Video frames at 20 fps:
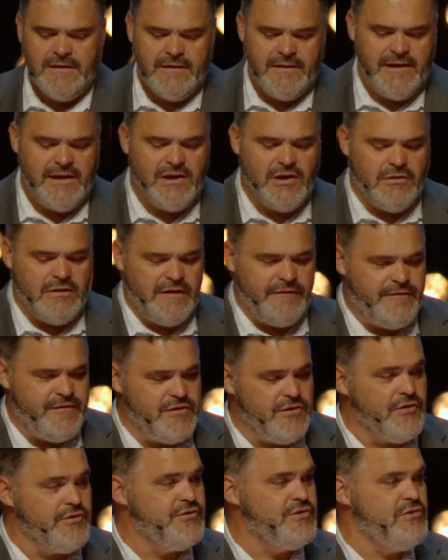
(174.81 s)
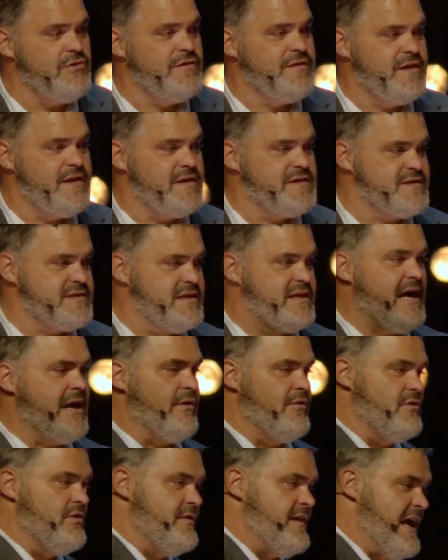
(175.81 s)
you know, if you'll do this, God
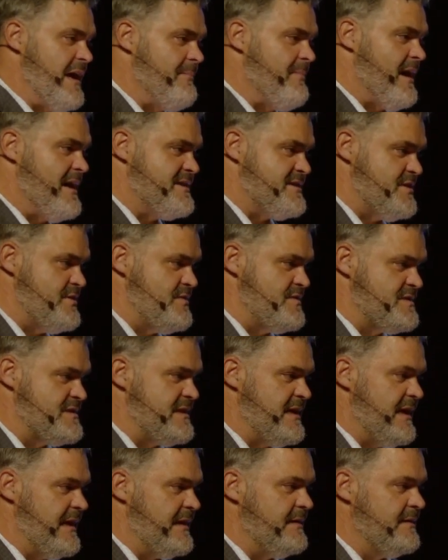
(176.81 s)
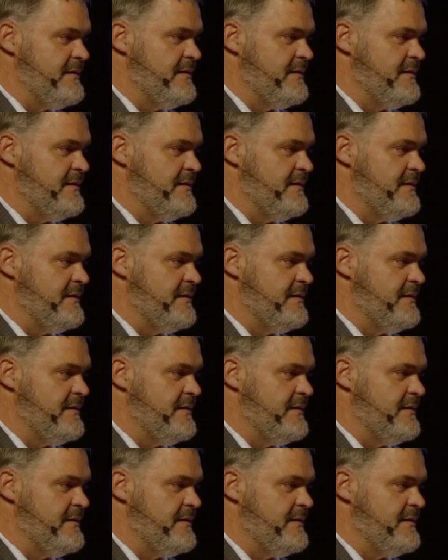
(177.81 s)
will do that by Tuesday.